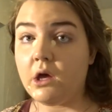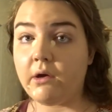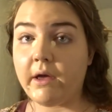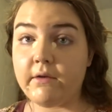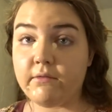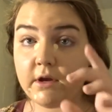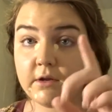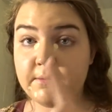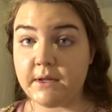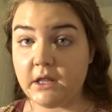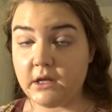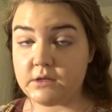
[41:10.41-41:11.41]
okay, read
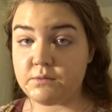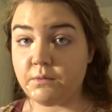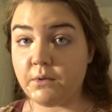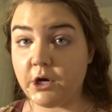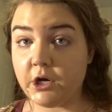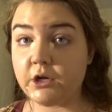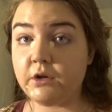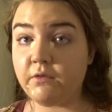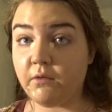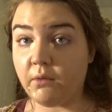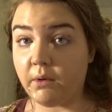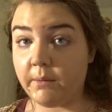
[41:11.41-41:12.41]
me this word
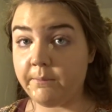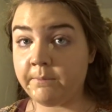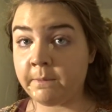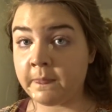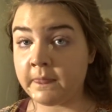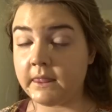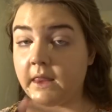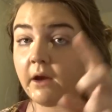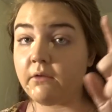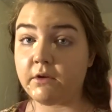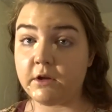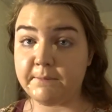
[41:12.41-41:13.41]
form,
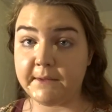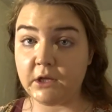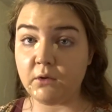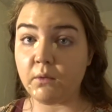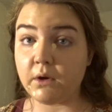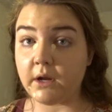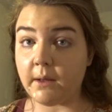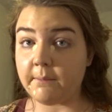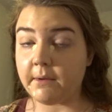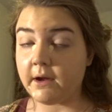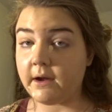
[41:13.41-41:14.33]
now read me your number.